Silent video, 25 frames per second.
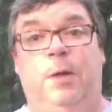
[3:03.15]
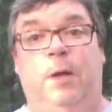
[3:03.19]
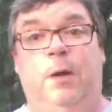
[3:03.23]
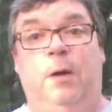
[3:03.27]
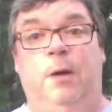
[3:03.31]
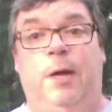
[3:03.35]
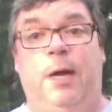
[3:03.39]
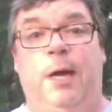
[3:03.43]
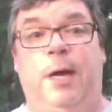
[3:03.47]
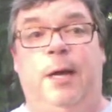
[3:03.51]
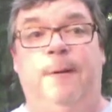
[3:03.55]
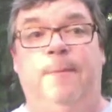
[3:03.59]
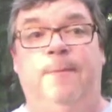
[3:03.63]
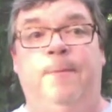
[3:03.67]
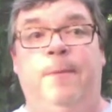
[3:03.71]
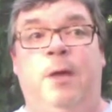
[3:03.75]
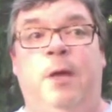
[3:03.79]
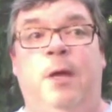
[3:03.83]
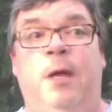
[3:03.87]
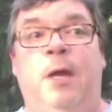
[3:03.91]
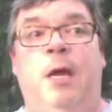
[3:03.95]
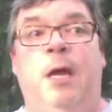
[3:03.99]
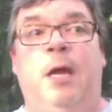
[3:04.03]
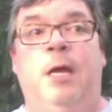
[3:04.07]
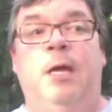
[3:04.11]
Okay.
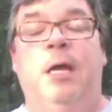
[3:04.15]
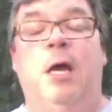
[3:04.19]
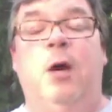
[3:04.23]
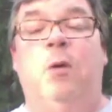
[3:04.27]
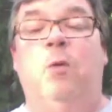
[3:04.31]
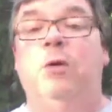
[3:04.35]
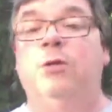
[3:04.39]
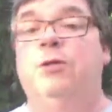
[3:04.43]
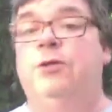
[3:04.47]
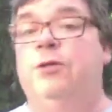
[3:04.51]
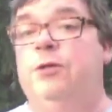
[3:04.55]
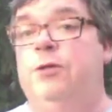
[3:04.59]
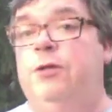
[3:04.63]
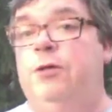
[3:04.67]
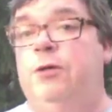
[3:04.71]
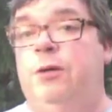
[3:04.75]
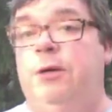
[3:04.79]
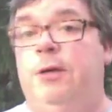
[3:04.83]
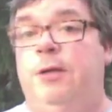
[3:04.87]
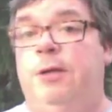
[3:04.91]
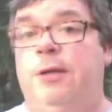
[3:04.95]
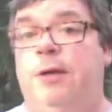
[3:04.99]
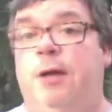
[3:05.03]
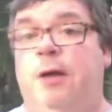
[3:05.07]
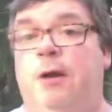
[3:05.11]
Now, what you're
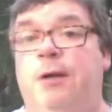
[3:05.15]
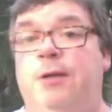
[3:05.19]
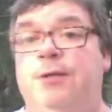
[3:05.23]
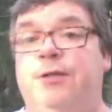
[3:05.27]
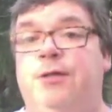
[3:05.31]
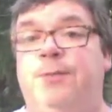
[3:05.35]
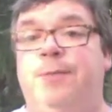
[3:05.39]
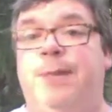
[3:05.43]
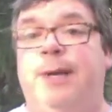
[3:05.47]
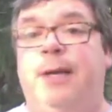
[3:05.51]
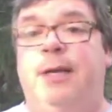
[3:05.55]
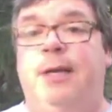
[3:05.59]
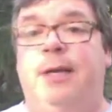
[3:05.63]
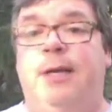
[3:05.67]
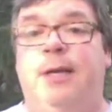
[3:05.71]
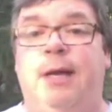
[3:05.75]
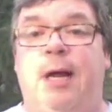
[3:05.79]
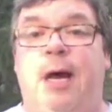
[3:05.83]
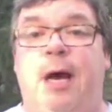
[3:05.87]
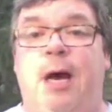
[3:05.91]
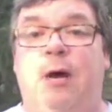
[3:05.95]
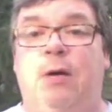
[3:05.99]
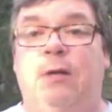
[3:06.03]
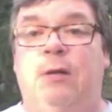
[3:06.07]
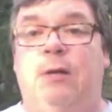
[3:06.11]
doing there is you're making an
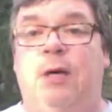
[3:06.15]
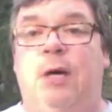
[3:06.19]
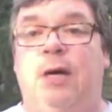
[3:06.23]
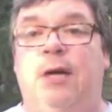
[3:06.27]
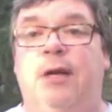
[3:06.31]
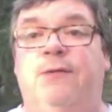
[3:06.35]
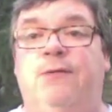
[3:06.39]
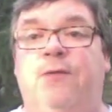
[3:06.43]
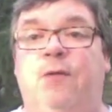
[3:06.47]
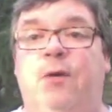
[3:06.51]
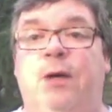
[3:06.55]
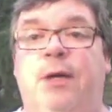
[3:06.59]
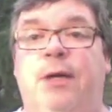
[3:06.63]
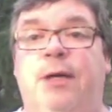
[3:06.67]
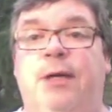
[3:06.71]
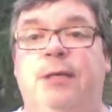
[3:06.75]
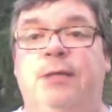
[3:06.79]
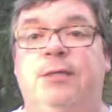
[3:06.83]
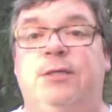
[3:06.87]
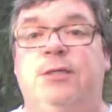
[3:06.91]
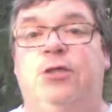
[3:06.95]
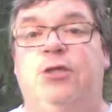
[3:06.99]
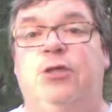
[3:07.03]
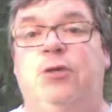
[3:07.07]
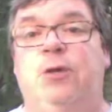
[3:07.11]
outline of what it
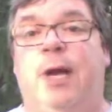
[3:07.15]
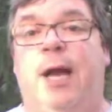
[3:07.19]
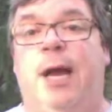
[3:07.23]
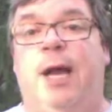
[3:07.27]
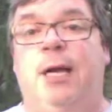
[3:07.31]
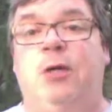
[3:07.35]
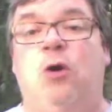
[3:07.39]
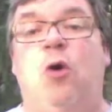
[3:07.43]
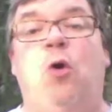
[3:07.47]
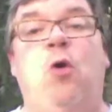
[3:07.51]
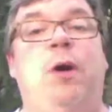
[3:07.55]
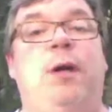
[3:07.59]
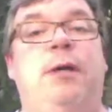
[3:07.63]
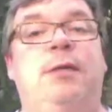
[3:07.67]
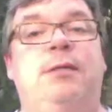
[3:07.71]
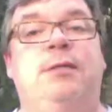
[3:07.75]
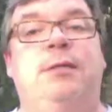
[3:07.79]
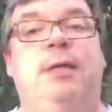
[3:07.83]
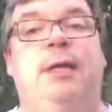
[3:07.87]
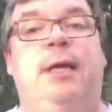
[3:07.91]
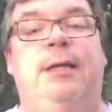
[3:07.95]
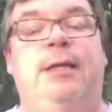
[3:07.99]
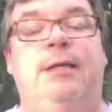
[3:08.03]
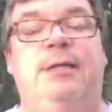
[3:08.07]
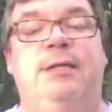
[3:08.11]
is that you act. Oh, and
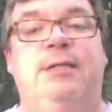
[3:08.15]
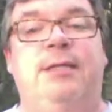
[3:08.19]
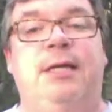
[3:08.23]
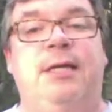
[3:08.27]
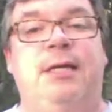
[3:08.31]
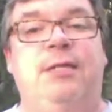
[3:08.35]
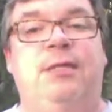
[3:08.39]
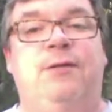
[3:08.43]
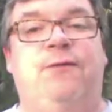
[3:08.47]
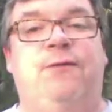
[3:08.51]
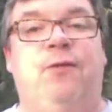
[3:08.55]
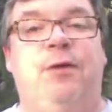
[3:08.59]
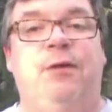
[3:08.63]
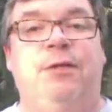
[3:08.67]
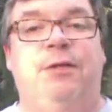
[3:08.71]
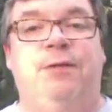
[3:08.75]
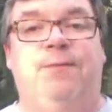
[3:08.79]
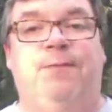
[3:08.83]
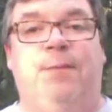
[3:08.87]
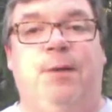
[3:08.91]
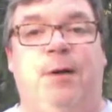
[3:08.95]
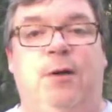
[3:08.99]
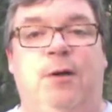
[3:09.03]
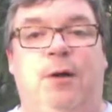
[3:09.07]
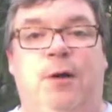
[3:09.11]
the sentence for each
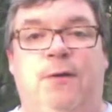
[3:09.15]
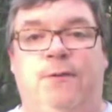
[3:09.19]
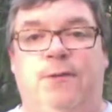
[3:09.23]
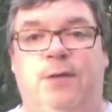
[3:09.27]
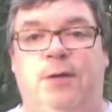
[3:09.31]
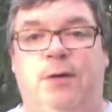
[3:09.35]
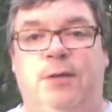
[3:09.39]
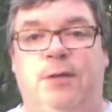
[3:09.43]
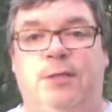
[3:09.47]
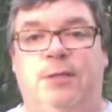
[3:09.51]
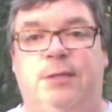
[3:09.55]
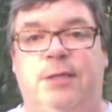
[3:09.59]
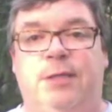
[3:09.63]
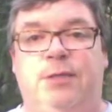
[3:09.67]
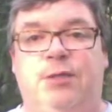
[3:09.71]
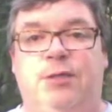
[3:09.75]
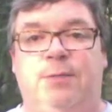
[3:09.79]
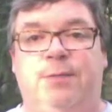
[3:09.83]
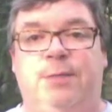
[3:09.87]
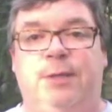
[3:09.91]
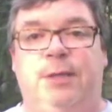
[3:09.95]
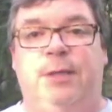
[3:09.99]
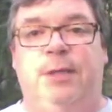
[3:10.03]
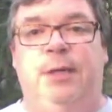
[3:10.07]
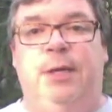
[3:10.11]
paragraph in your essay
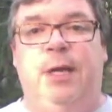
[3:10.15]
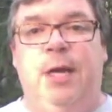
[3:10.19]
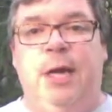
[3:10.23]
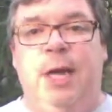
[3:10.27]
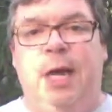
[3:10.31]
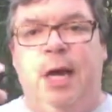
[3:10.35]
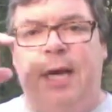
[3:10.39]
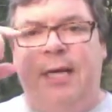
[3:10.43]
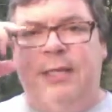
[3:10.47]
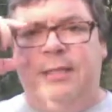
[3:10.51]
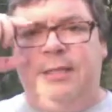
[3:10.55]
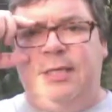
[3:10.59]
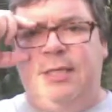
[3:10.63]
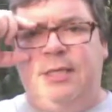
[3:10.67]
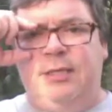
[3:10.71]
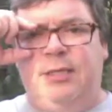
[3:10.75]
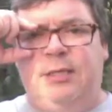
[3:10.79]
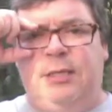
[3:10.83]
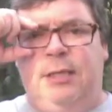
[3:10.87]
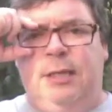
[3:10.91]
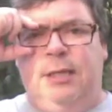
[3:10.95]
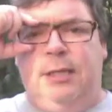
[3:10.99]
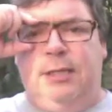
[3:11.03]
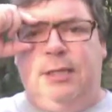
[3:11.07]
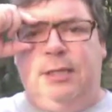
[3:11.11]
should be
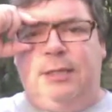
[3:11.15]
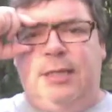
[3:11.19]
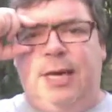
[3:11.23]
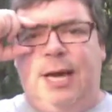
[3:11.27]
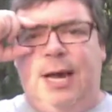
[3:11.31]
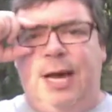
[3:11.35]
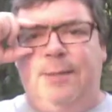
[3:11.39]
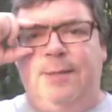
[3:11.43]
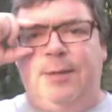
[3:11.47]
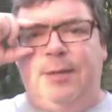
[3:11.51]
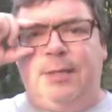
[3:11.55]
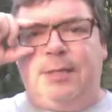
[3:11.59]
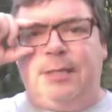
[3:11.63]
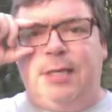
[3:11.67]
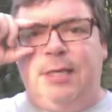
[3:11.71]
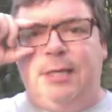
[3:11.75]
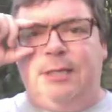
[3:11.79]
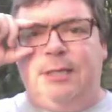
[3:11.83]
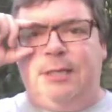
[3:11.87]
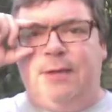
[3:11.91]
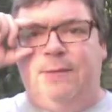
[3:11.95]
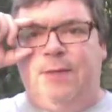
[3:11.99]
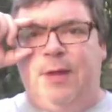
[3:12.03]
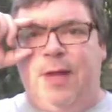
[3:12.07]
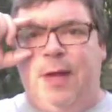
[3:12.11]
essentially the topic
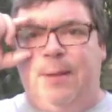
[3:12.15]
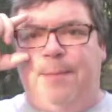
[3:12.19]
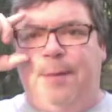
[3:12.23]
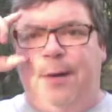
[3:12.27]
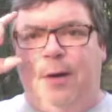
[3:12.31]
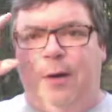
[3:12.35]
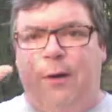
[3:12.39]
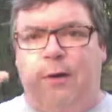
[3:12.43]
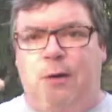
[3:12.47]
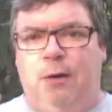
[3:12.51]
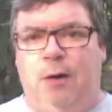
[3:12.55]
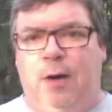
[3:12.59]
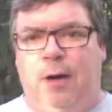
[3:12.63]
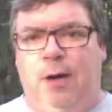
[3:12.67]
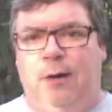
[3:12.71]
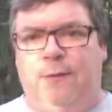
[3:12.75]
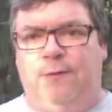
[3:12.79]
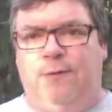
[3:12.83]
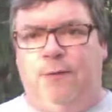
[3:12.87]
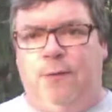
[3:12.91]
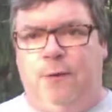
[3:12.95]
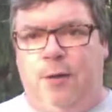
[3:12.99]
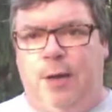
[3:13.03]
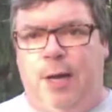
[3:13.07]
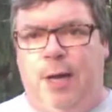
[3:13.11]
sentence of that
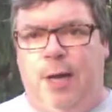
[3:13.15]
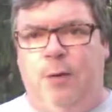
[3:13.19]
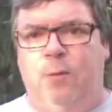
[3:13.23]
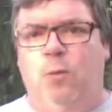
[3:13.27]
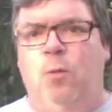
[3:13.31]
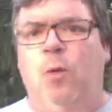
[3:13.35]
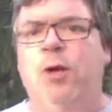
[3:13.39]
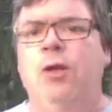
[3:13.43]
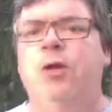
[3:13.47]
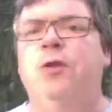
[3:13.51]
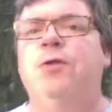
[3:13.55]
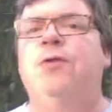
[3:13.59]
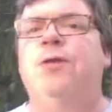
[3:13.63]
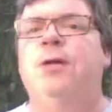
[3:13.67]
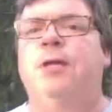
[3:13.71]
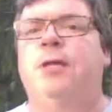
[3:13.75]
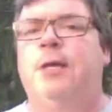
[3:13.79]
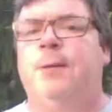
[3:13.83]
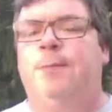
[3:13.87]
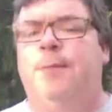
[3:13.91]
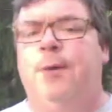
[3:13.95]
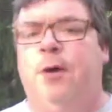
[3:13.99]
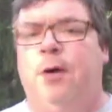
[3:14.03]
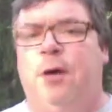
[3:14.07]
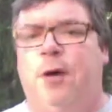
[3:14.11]
paragraph. Okay, what you think
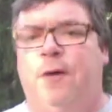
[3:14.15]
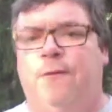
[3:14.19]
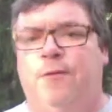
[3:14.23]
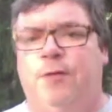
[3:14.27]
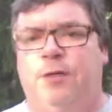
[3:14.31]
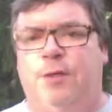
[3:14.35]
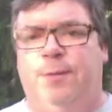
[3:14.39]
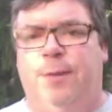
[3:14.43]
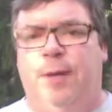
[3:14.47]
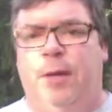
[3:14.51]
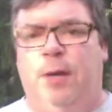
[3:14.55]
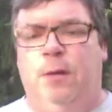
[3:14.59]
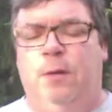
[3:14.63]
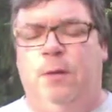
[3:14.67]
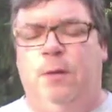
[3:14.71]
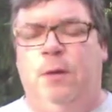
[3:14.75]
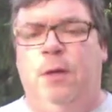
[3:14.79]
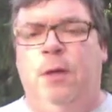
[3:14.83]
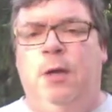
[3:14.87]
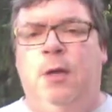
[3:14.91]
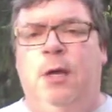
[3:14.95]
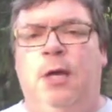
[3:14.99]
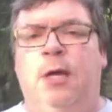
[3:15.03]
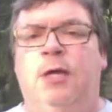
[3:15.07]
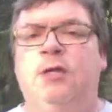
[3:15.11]
that paragraph is about.
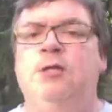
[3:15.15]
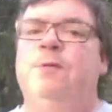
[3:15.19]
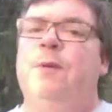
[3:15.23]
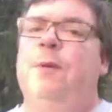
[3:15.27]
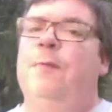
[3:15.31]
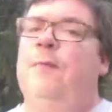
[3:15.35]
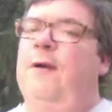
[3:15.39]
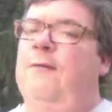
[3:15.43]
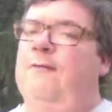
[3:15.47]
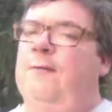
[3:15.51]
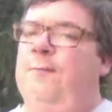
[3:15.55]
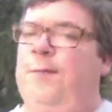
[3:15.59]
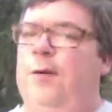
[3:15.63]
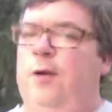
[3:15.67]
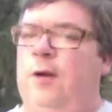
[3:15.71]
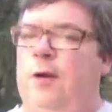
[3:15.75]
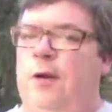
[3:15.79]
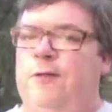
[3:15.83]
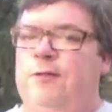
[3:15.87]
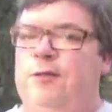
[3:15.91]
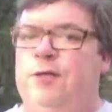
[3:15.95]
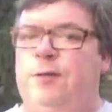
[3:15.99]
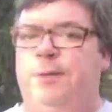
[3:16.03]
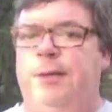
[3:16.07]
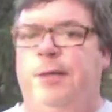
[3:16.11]
Because remember, every
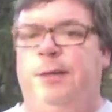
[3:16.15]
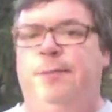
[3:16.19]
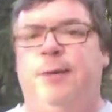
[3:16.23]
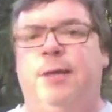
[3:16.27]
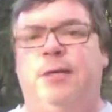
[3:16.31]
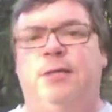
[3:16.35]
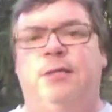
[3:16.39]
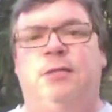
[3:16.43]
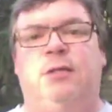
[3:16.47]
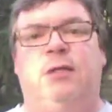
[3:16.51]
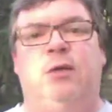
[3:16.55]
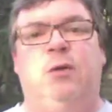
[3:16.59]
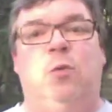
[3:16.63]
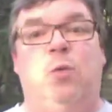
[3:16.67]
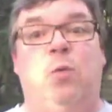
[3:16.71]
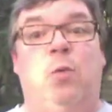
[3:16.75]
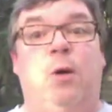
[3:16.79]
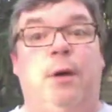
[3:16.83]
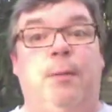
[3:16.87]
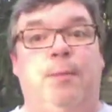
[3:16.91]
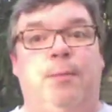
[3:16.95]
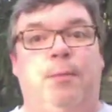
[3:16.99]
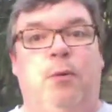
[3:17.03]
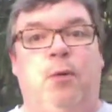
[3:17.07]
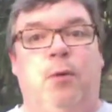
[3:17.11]
paragraph should be basically
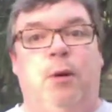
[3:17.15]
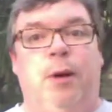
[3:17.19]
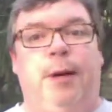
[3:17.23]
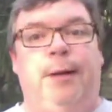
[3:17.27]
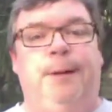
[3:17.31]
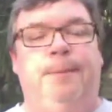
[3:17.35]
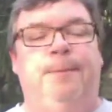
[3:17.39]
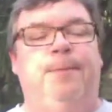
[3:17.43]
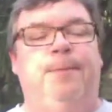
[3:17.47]
one point.